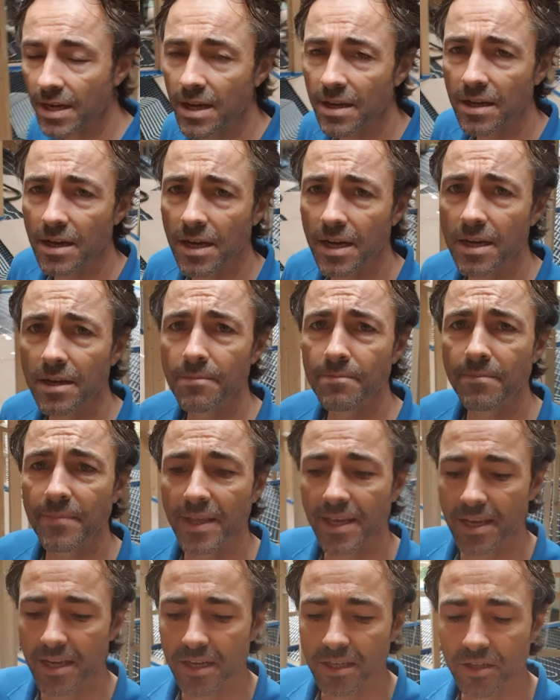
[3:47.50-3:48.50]
So
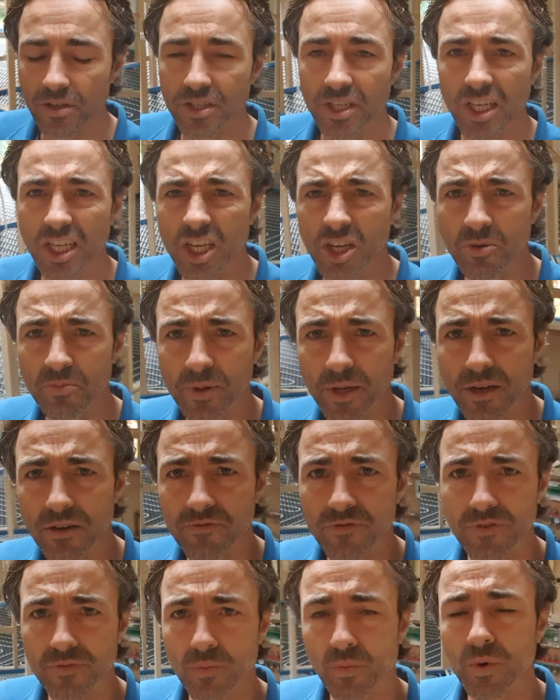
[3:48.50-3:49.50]
it's a little bit
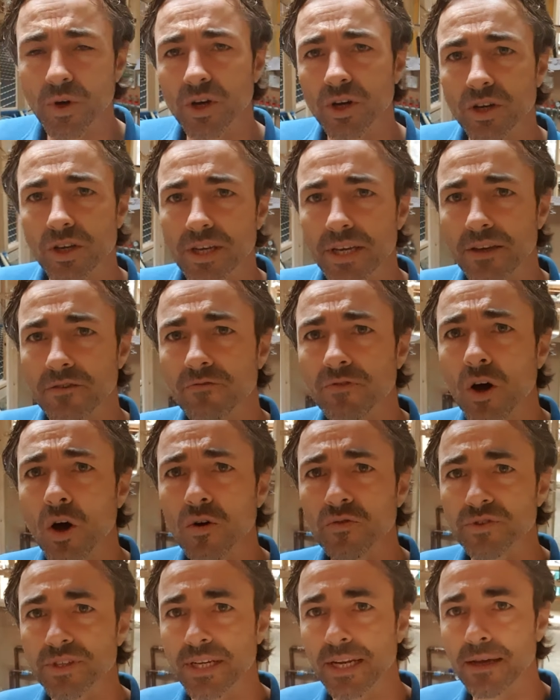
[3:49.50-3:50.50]
of work
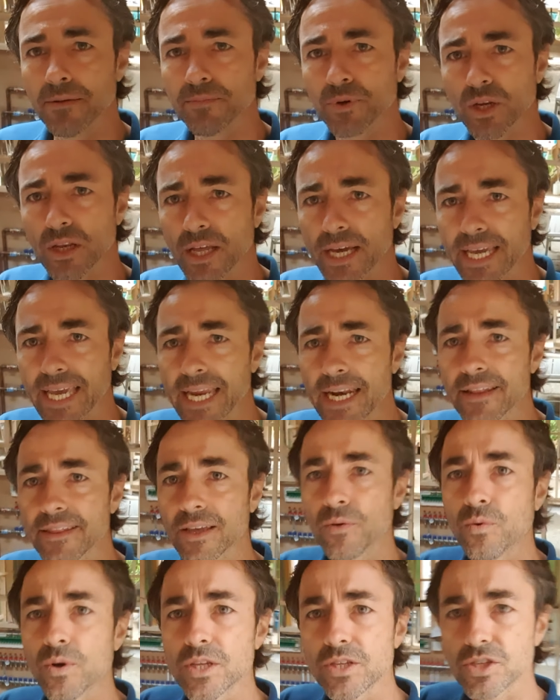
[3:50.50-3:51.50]
involved in it, but like
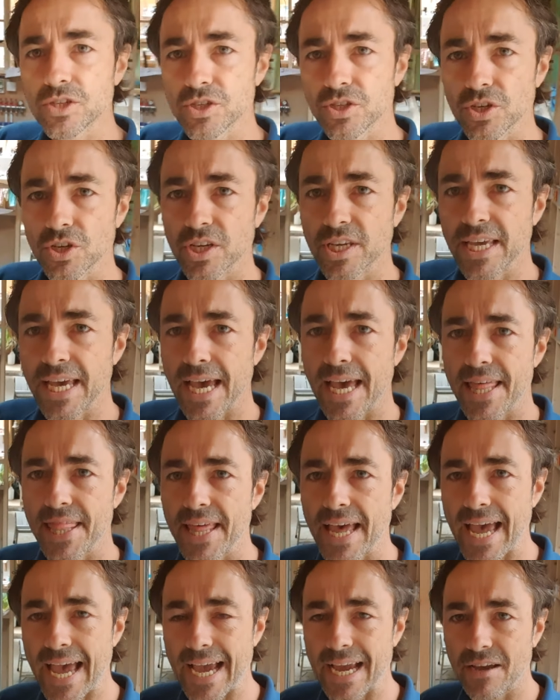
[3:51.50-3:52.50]
anything, once you get
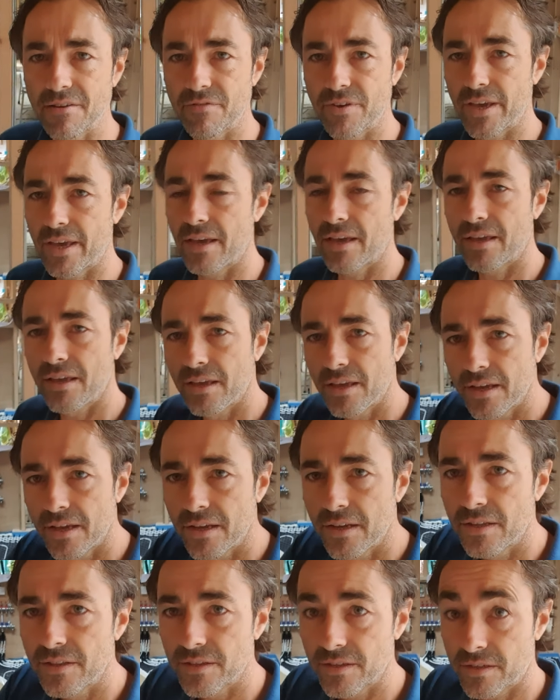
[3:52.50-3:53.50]
the hang of it,
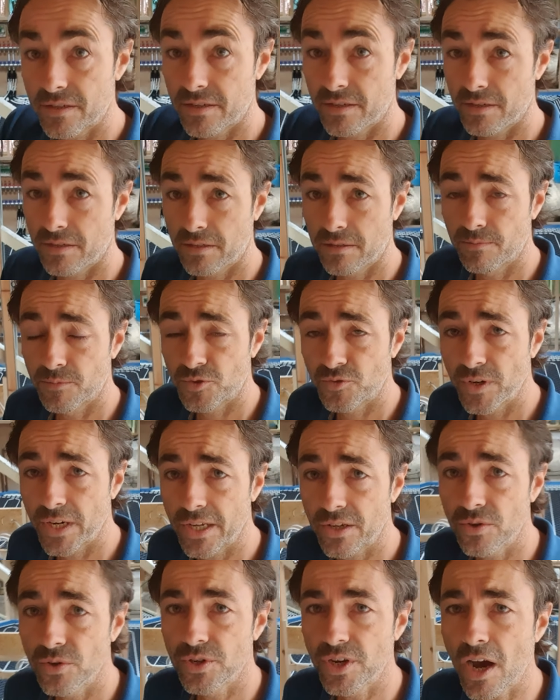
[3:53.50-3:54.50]
the system's really
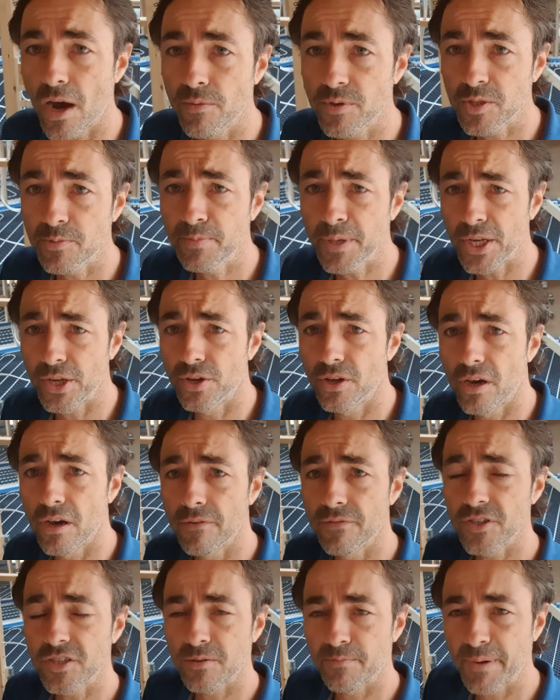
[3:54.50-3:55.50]
good. I was a bit
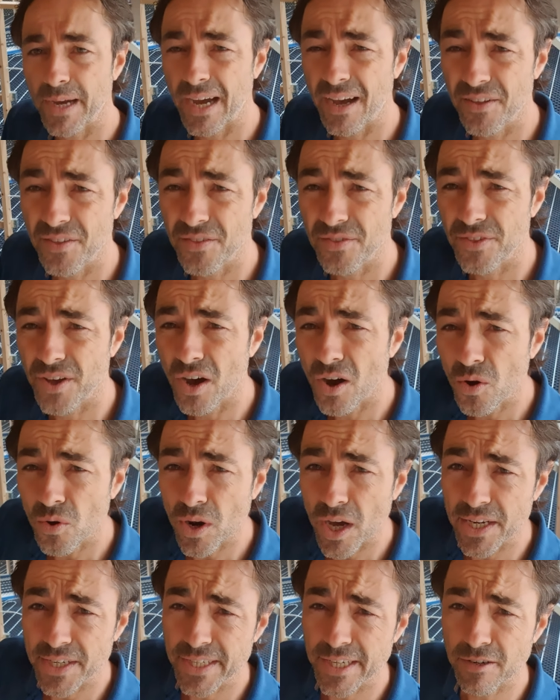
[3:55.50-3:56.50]
nervous about the whole
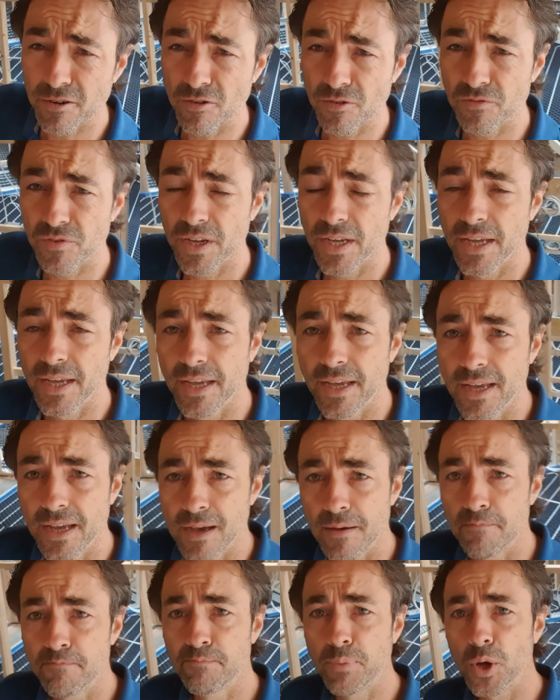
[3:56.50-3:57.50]
idea of
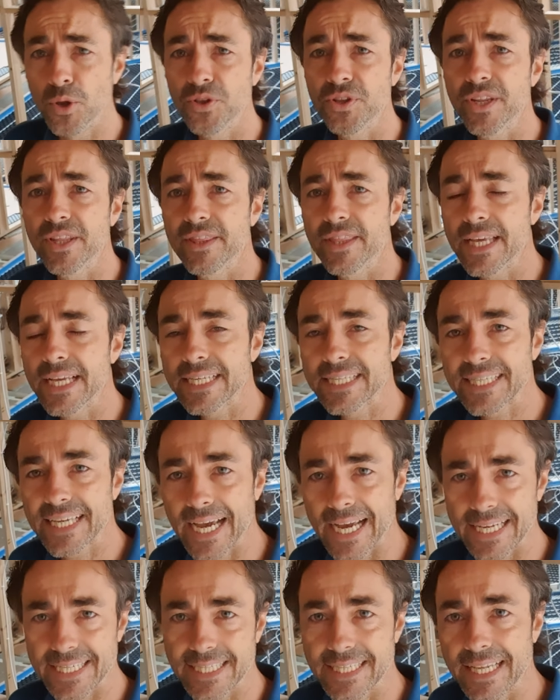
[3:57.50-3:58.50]
bonding these
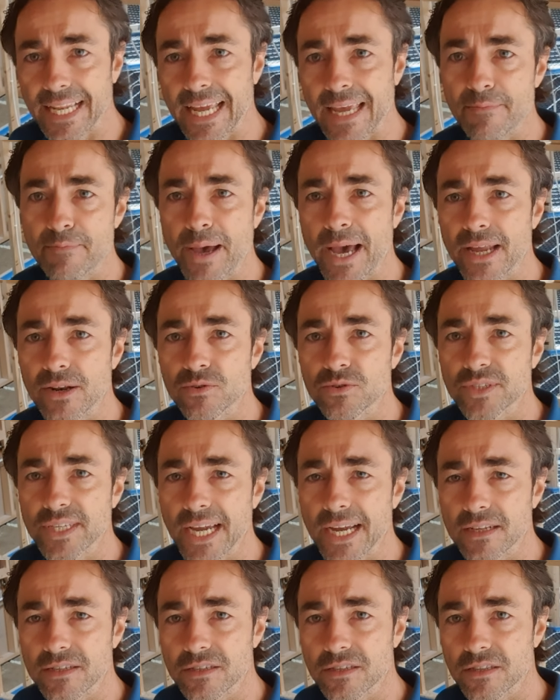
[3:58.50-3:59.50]
castellated panels
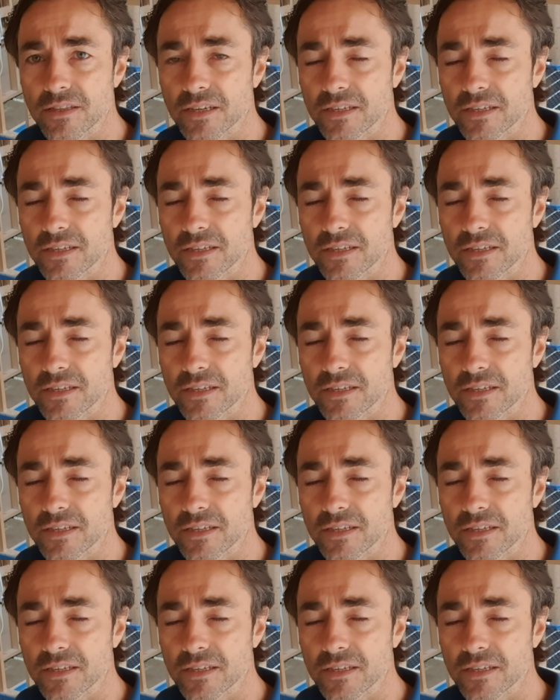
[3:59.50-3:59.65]
down to the